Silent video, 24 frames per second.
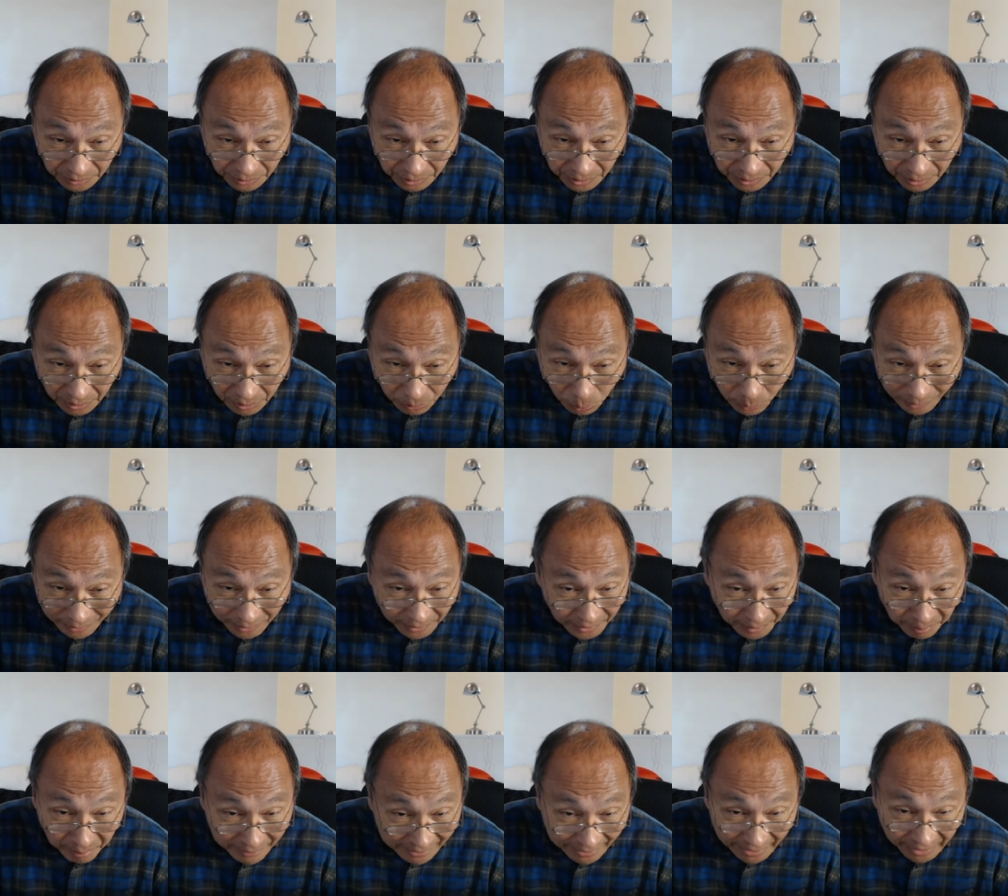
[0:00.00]
So wearing
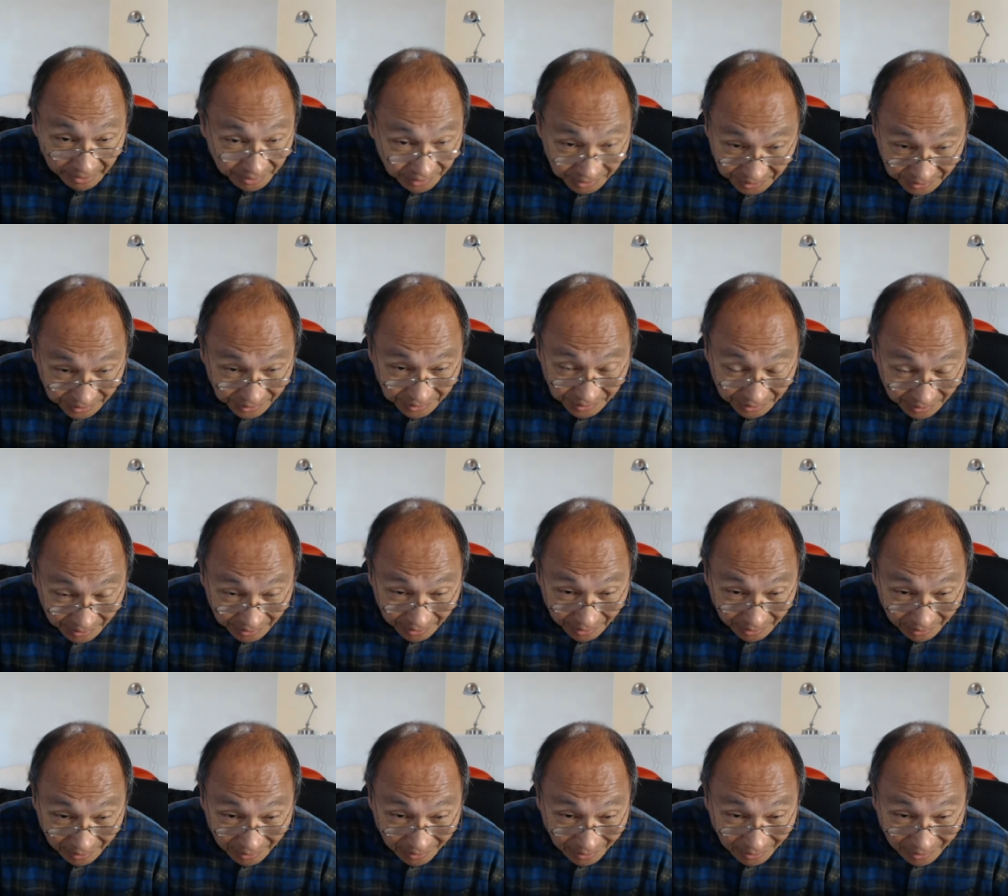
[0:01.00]
masks uh,
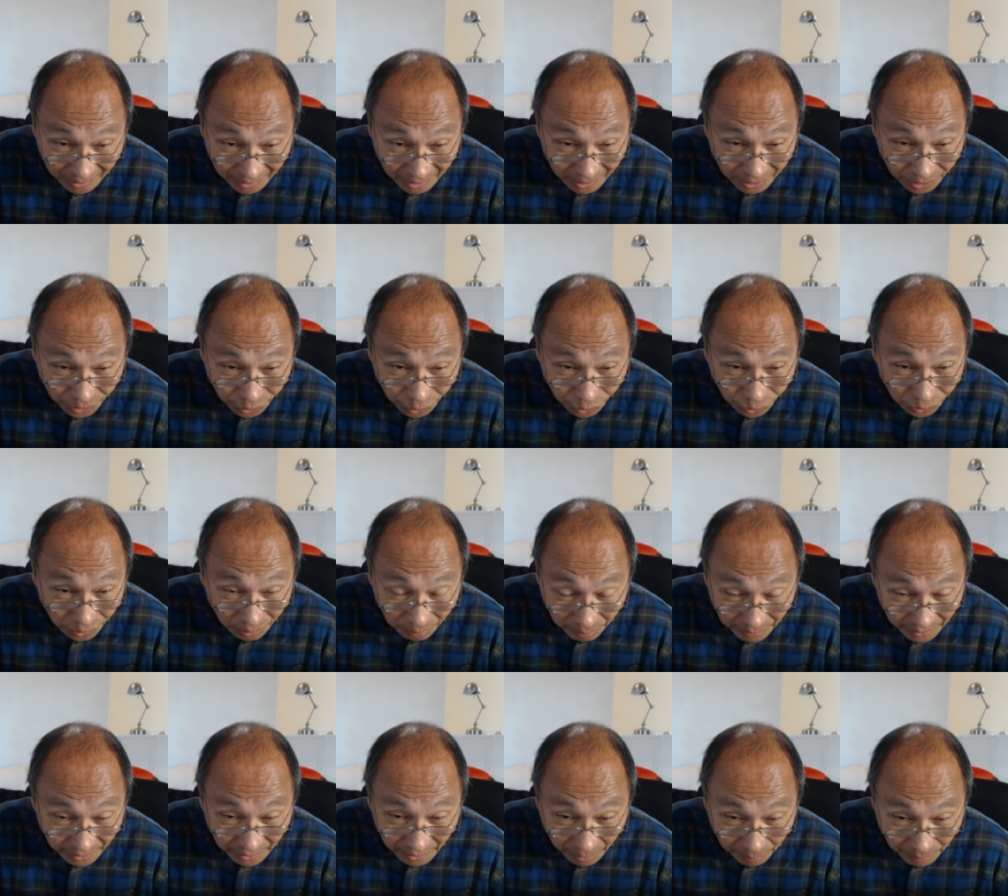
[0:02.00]
should
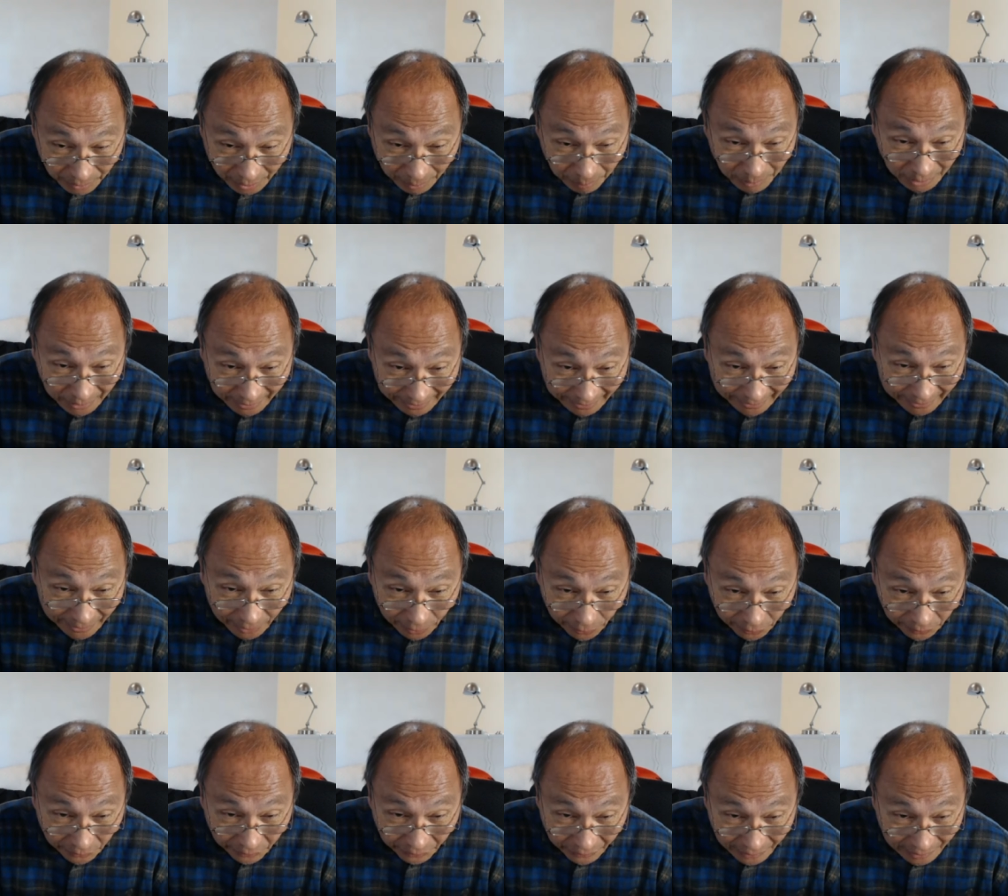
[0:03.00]
be a public
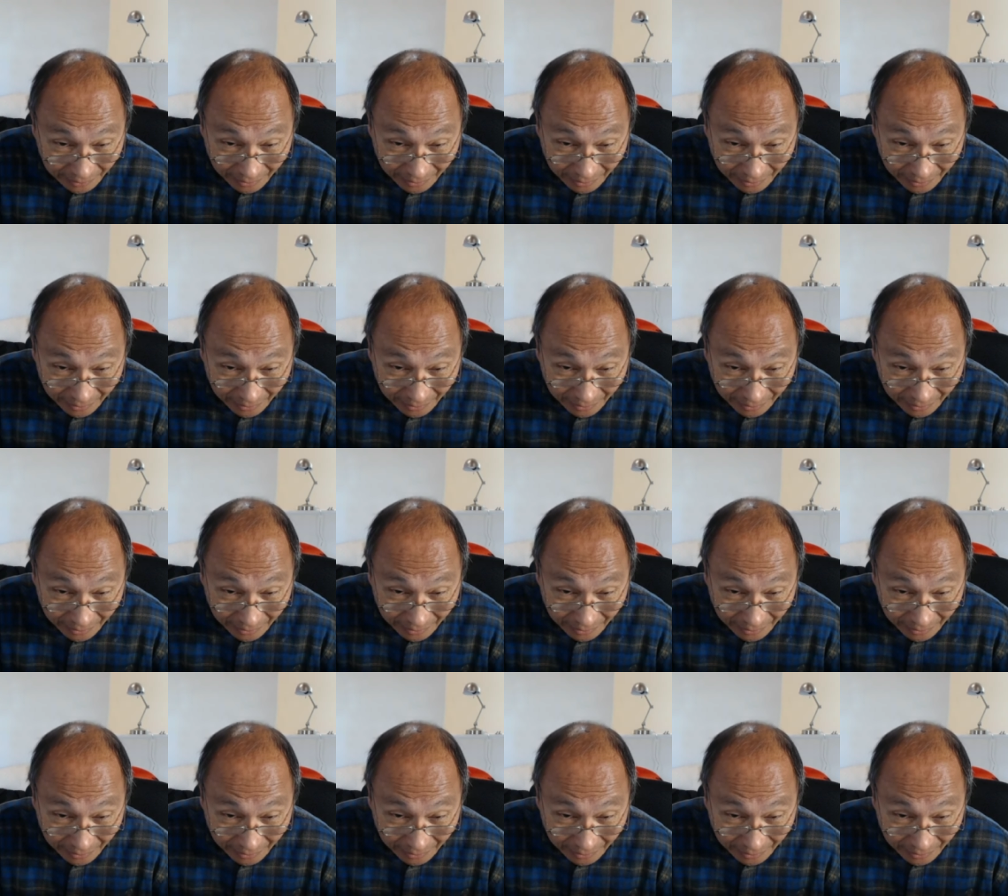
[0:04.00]
health